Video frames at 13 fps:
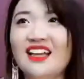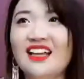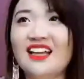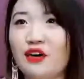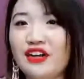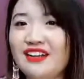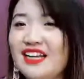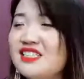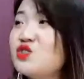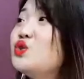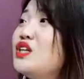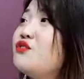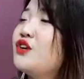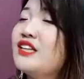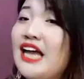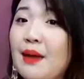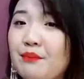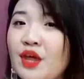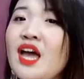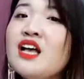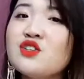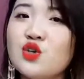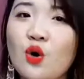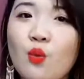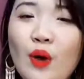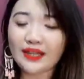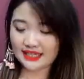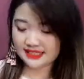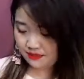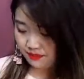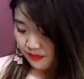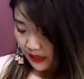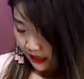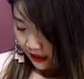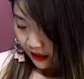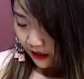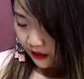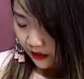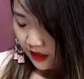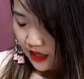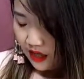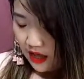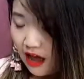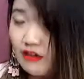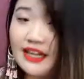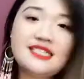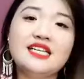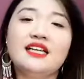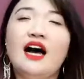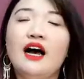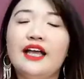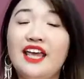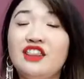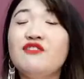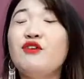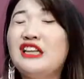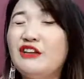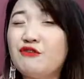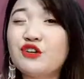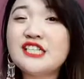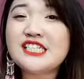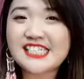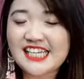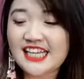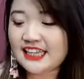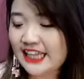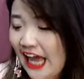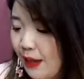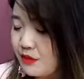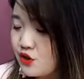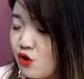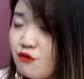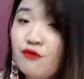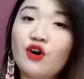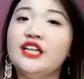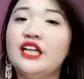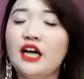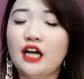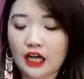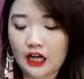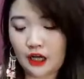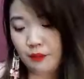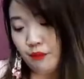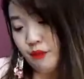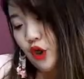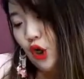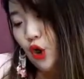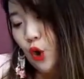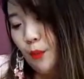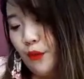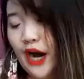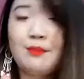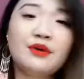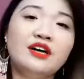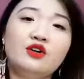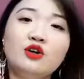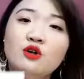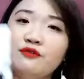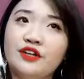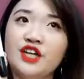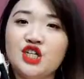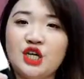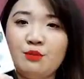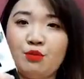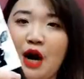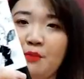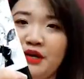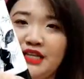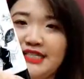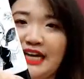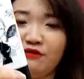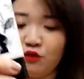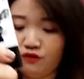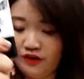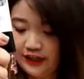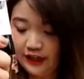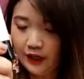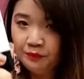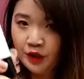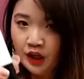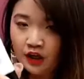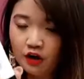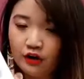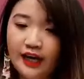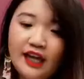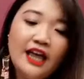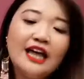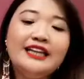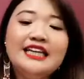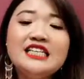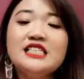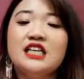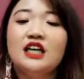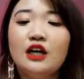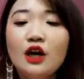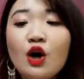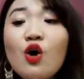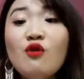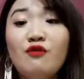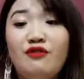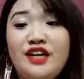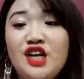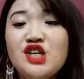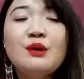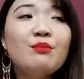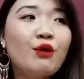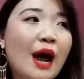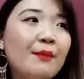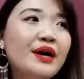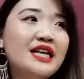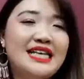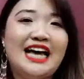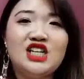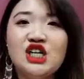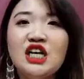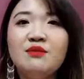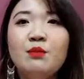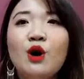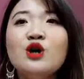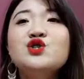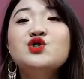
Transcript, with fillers: think about it, there's two different types. So what does it, uh, how does it uh, cater for different skin types? So for the um, glow primer, glow finishing primer itself over here, Okay, this glow finishing primer is actually more